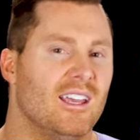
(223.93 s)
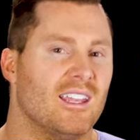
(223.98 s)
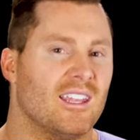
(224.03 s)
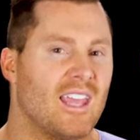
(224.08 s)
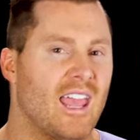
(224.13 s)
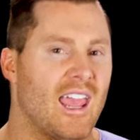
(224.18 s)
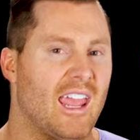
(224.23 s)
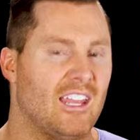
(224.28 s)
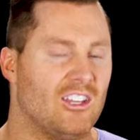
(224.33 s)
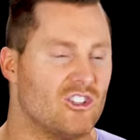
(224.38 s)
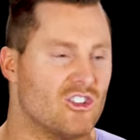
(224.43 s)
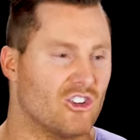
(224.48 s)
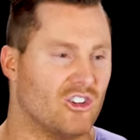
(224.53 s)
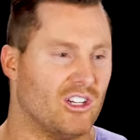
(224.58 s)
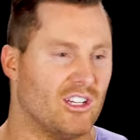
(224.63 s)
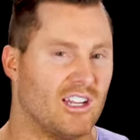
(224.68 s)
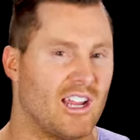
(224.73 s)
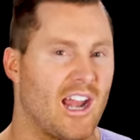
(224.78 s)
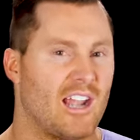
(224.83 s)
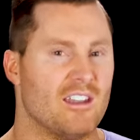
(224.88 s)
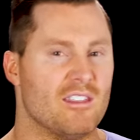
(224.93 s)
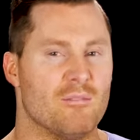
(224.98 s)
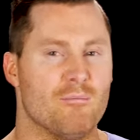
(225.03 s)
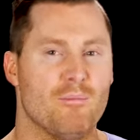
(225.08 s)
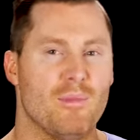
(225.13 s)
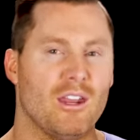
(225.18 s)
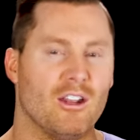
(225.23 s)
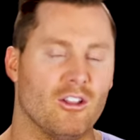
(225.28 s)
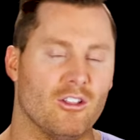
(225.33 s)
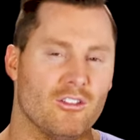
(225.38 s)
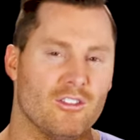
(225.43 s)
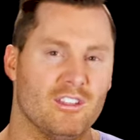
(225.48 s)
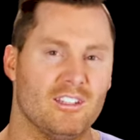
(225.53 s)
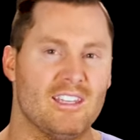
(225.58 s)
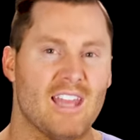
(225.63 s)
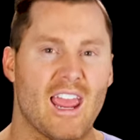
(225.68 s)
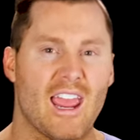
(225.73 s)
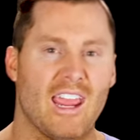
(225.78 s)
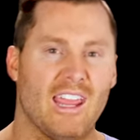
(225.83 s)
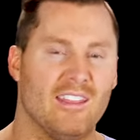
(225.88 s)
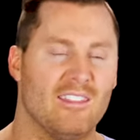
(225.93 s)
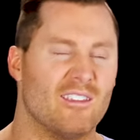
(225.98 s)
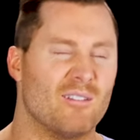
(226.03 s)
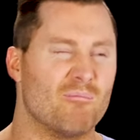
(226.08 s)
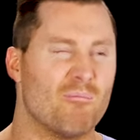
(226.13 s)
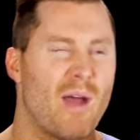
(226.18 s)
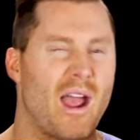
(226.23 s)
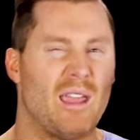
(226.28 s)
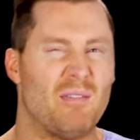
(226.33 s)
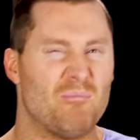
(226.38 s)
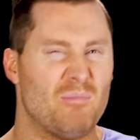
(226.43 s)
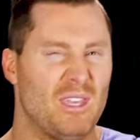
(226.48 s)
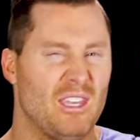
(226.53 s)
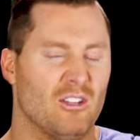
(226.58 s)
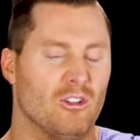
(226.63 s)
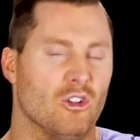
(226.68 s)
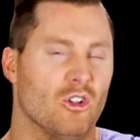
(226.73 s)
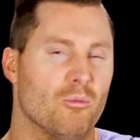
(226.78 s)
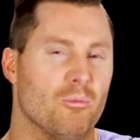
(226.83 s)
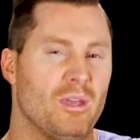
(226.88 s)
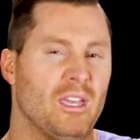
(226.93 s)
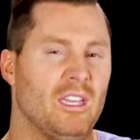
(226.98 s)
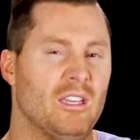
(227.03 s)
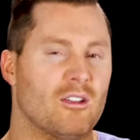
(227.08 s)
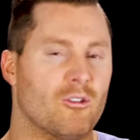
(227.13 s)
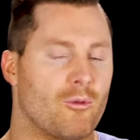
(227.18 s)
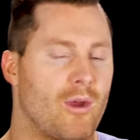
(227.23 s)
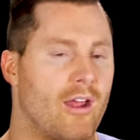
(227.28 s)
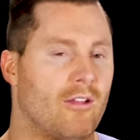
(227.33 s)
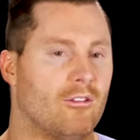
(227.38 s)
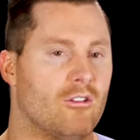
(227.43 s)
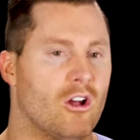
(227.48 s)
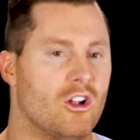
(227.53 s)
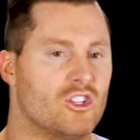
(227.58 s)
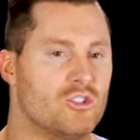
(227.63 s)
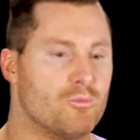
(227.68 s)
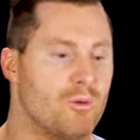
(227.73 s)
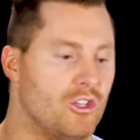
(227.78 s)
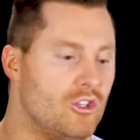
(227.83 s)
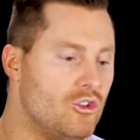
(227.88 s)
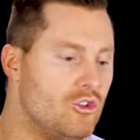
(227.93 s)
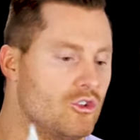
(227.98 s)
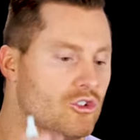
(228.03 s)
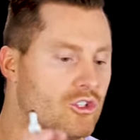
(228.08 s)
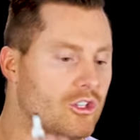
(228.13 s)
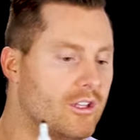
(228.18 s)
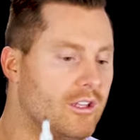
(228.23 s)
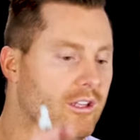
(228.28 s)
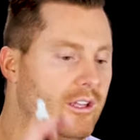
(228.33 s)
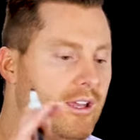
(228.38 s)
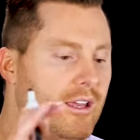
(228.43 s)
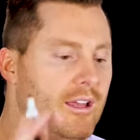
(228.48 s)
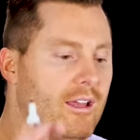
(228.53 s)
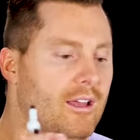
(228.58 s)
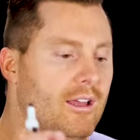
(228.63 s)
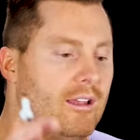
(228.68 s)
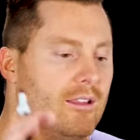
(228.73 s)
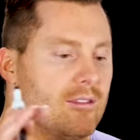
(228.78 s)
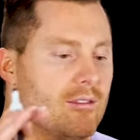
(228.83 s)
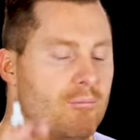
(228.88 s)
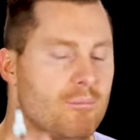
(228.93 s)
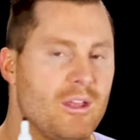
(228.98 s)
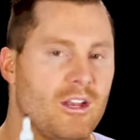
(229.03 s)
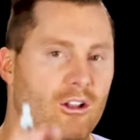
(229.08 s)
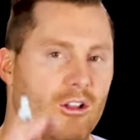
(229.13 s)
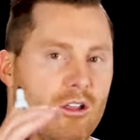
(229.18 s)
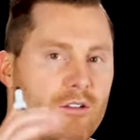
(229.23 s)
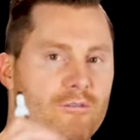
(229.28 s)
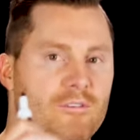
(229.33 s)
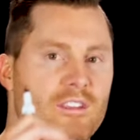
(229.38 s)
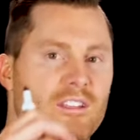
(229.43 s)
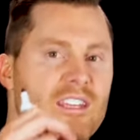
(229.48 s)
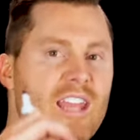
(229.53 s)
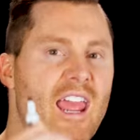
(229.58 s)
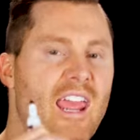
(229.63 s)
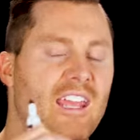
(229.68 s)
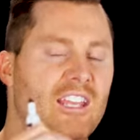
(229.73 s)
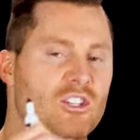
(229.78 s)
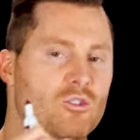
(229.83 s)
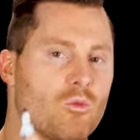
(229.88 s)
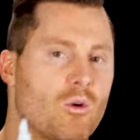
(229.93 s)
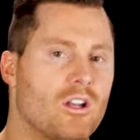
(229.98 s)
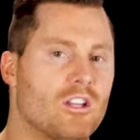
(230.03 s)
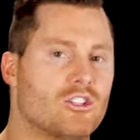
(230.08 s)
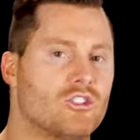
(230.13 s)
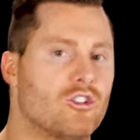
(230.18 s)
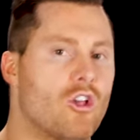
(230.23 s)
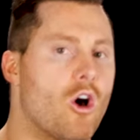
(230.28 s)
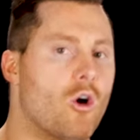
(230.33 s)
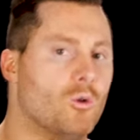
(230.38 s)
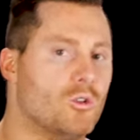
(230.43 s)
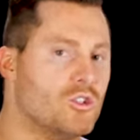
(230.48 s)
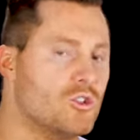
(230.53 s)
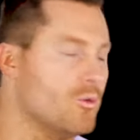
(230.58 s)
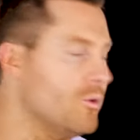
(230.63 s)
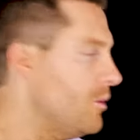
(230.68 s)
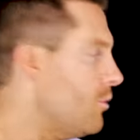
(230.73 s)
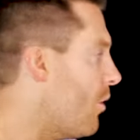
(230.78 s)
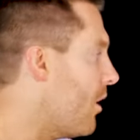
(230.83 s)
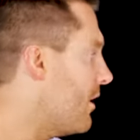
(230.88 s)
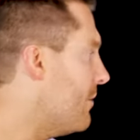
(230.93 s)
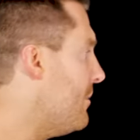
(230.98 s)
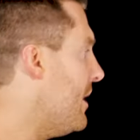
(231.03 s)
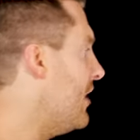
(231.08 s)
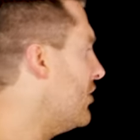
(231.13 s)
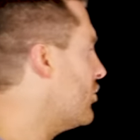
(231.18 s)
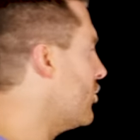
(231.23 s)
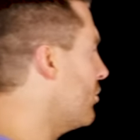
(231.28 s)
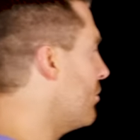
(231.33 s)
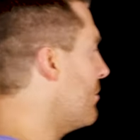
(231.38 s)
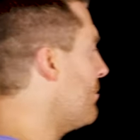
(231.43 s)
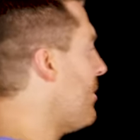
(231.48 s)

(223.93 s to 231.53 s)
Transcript: Okay, during kind of the middle of the day, there might be a little peak around lunch, but usually the middle of the day is when it's lowest. So we want to make sure we're